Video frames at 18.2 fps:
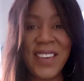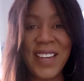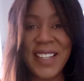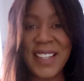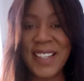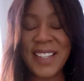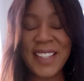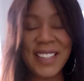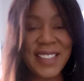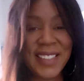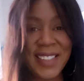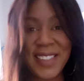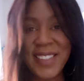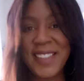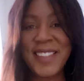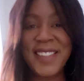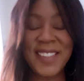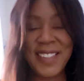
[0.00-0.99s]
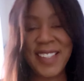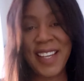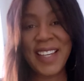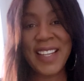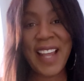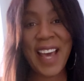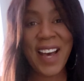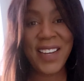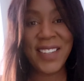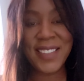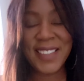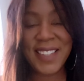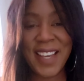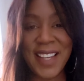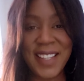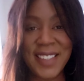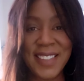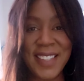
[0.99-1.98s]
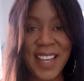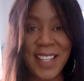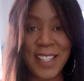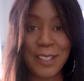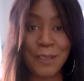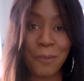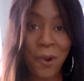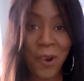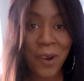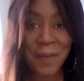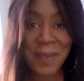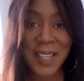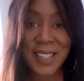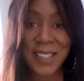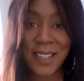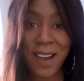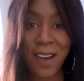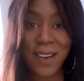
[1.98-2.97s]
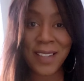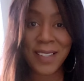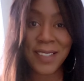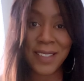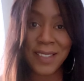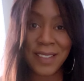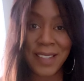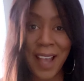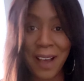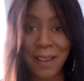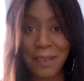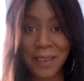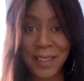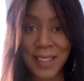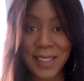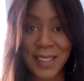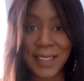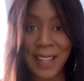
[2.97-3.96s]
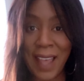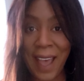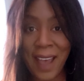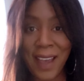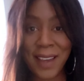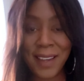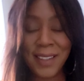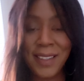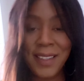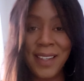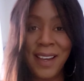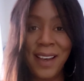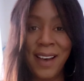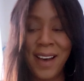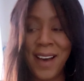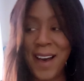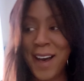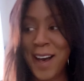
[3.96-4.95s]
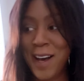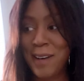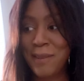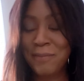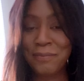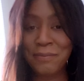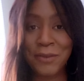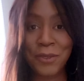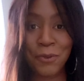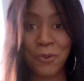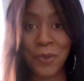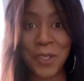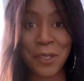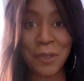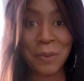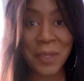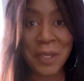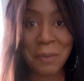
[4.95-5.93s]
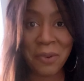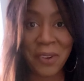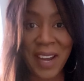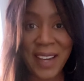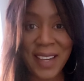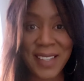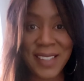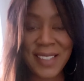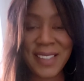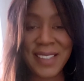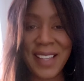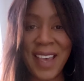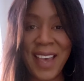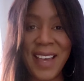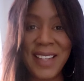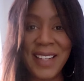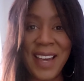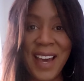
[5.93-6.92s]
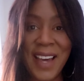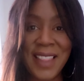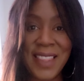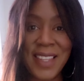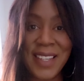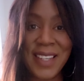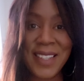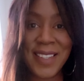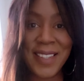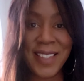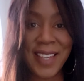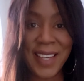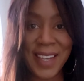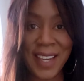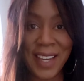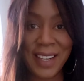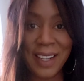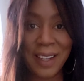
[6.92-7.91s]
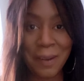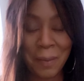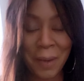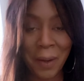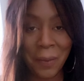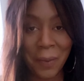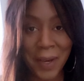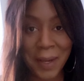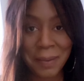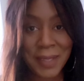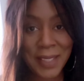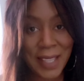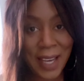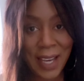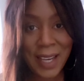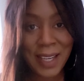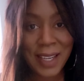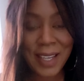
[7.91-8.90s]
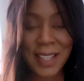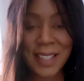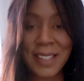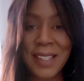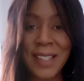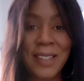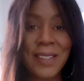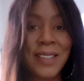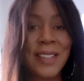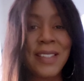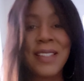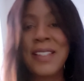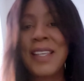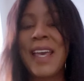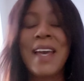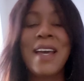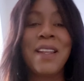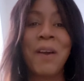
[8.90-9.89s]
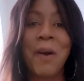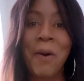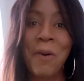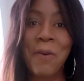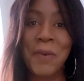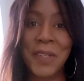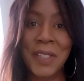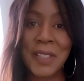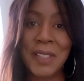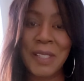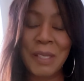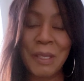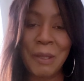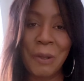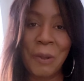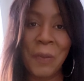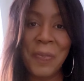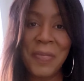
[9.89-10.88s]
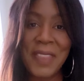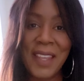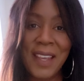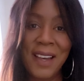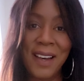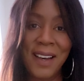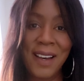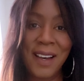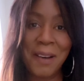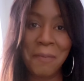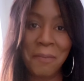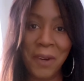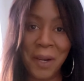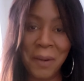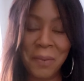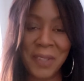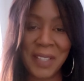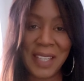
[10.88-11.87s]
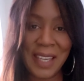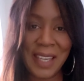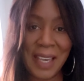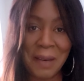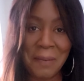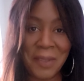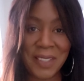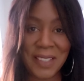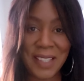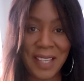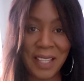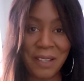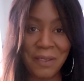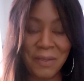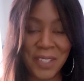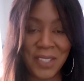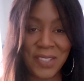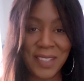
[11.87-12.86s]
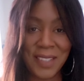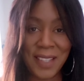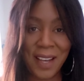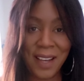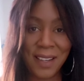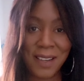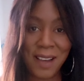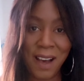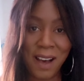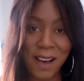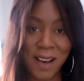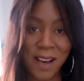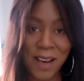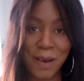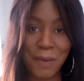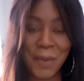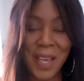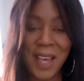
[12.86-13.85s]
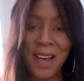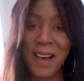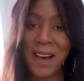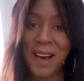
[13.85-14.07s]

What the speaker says: to want to check it out and support me as an artist. So download it today. It's reasonably priced, and I think you could get it on my website. So just head over to BarbaraCampbellTelevision.com.